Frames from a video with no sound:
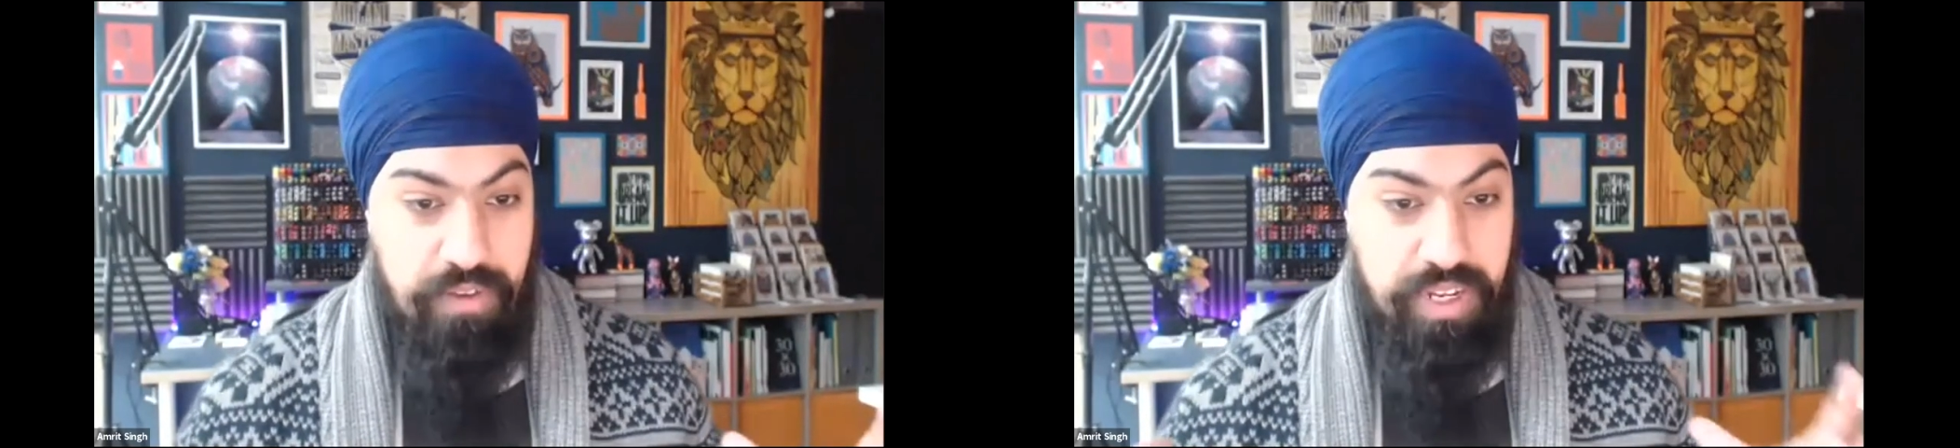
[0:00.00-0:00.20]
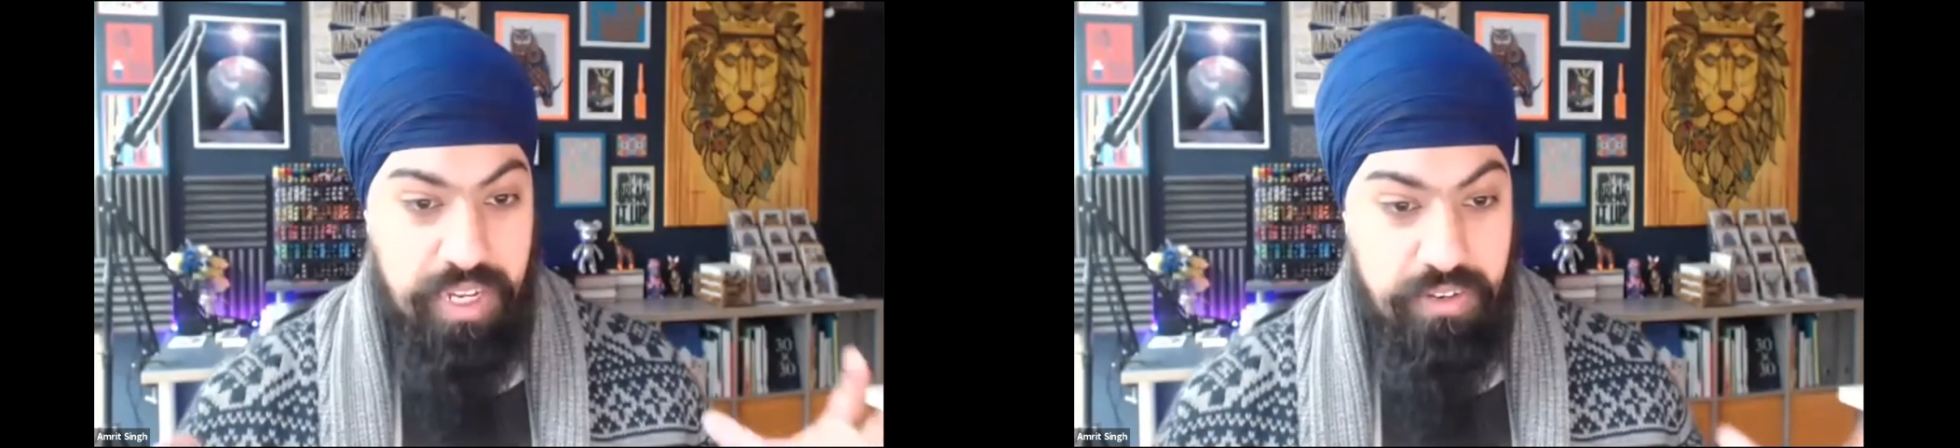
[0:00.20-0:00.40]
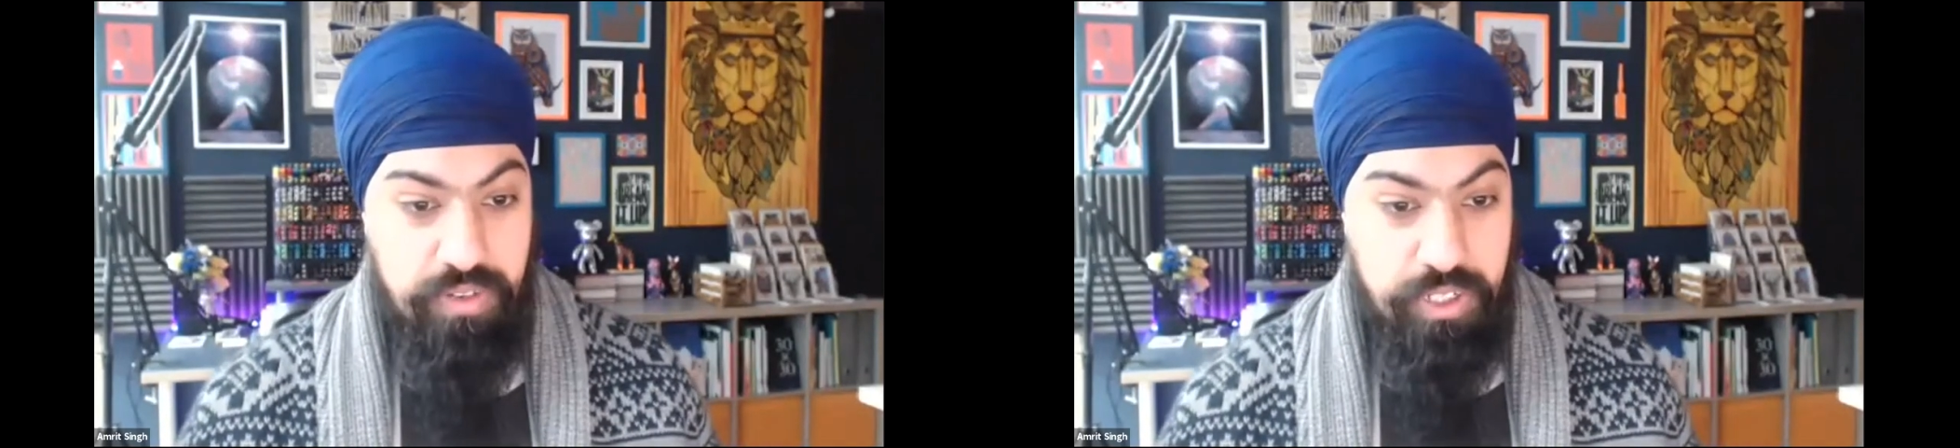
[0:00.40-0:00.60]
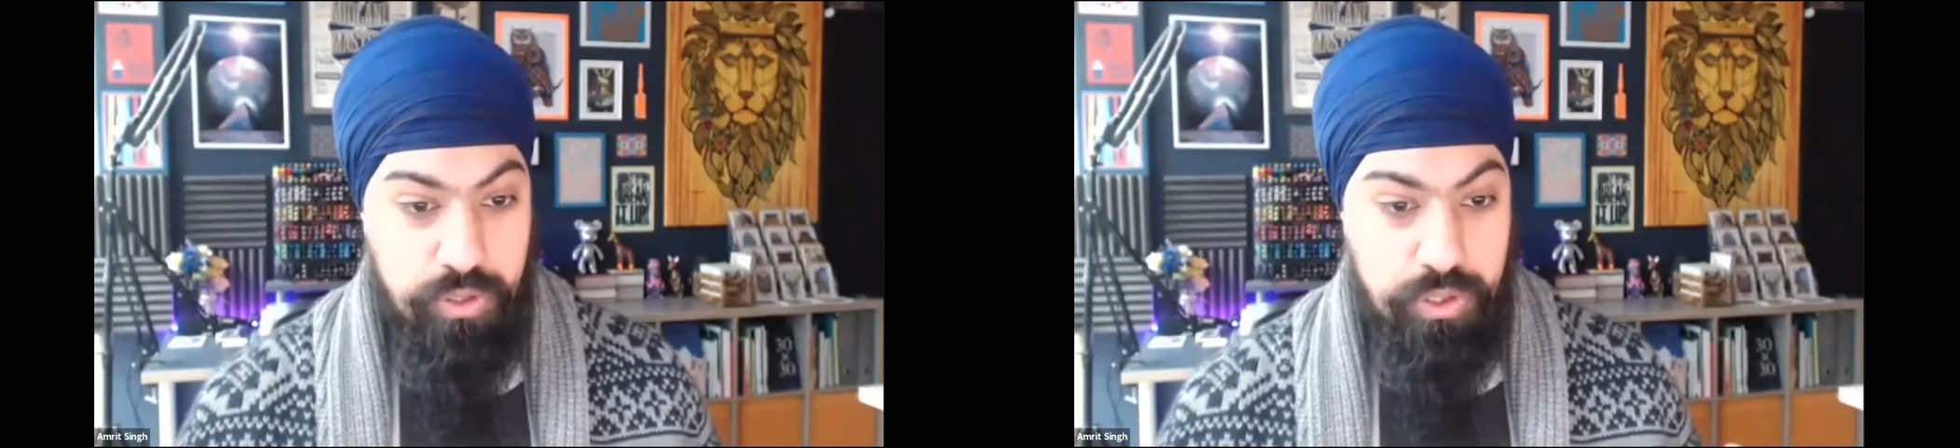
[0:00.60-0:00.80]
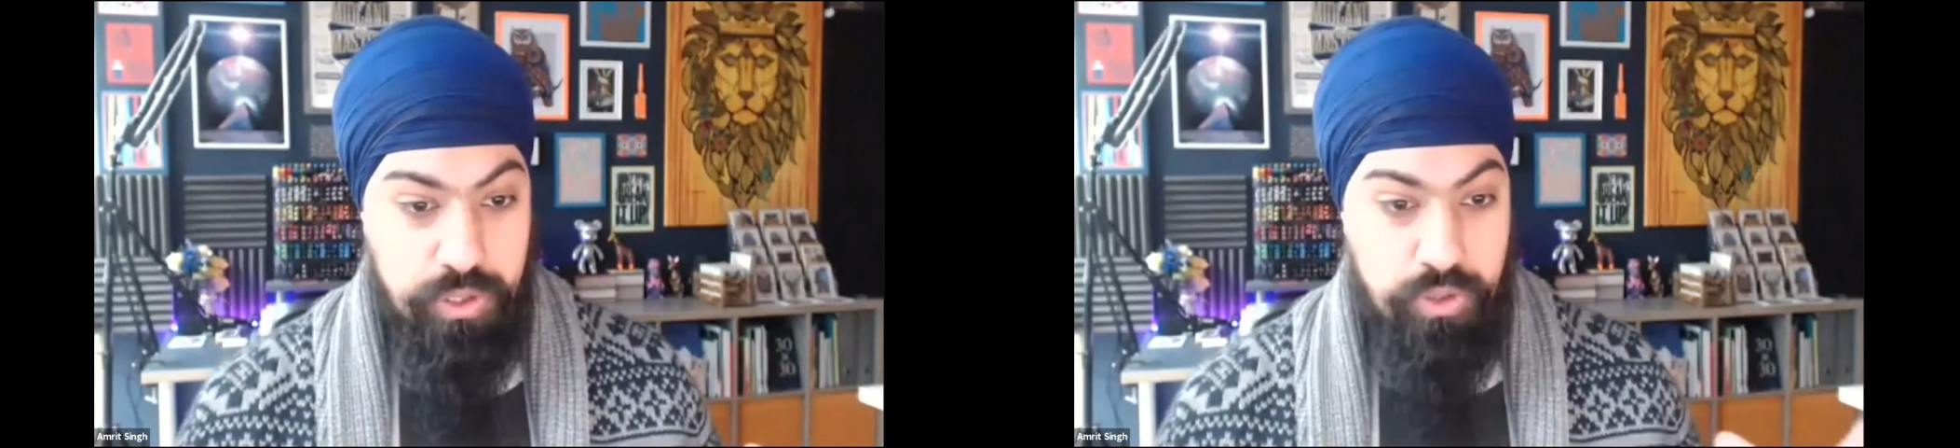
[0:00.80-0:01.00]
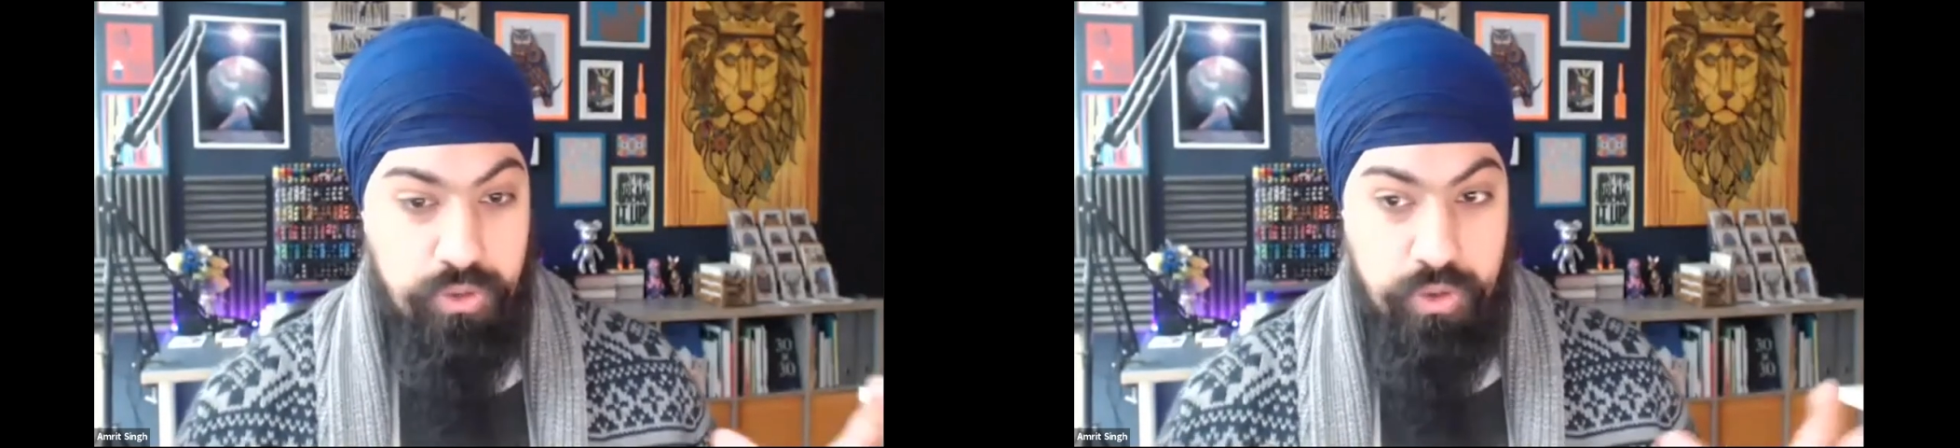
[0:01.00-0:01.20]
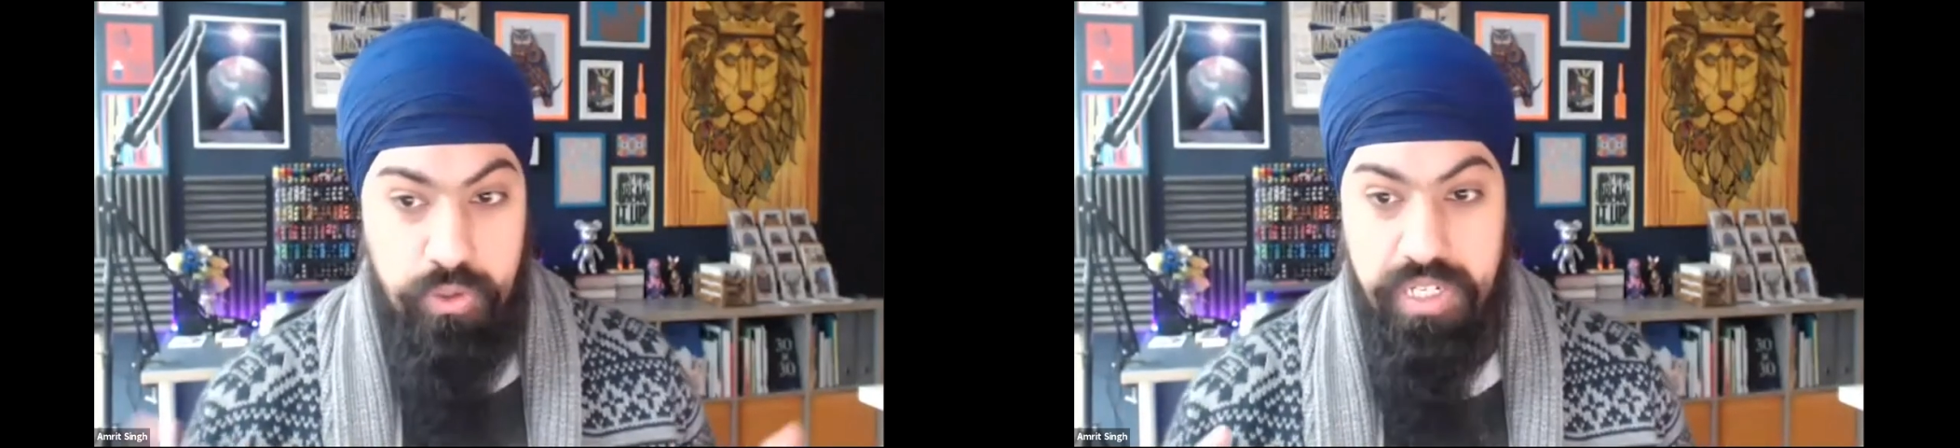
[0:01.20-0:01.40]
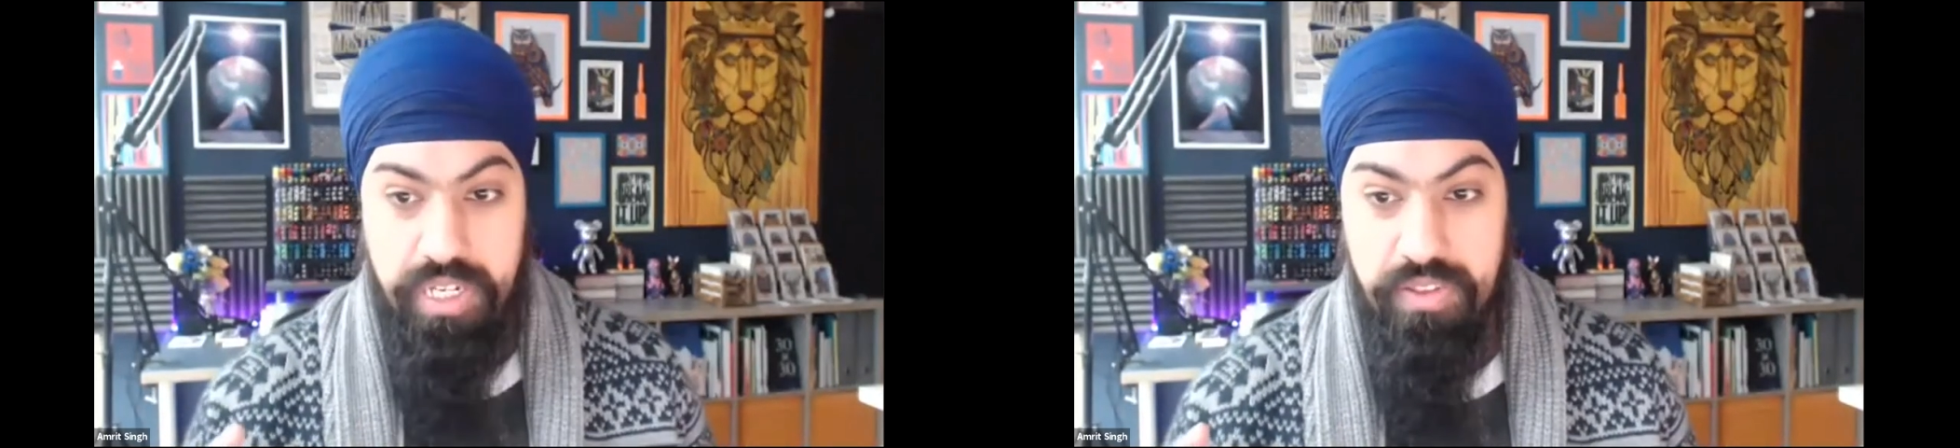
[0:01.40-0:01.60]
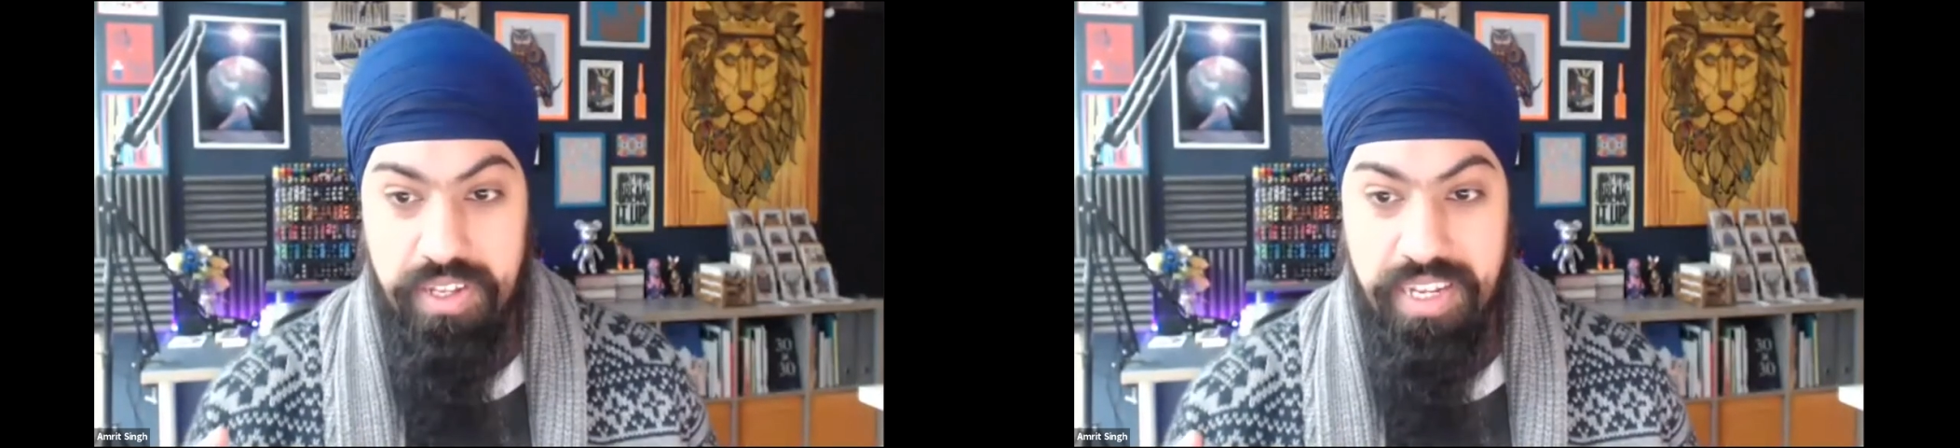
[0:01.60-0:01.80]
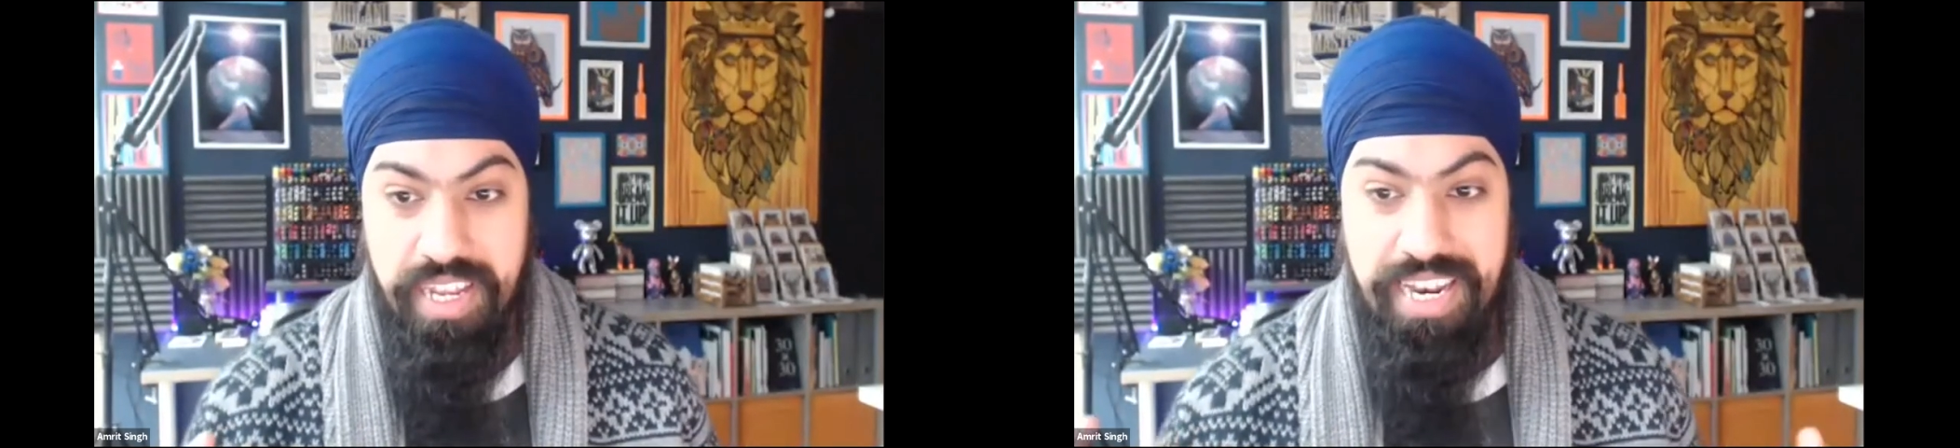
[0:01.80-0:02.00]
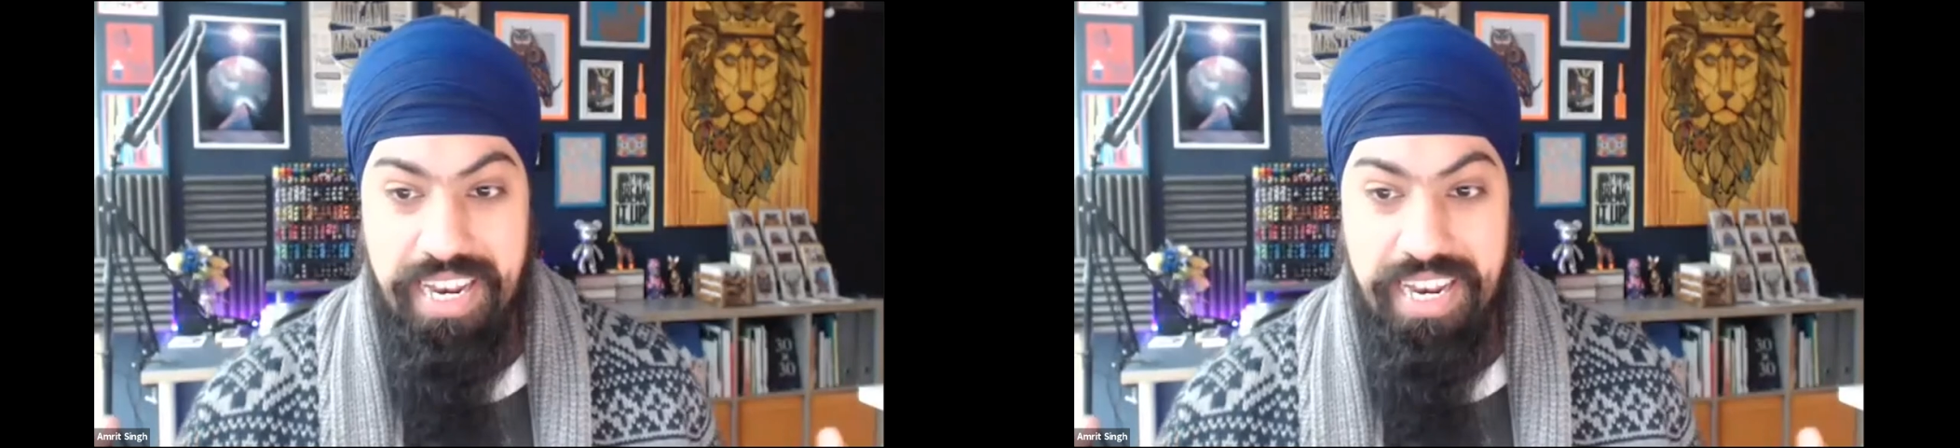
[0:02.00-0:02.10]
individuals who were thrown together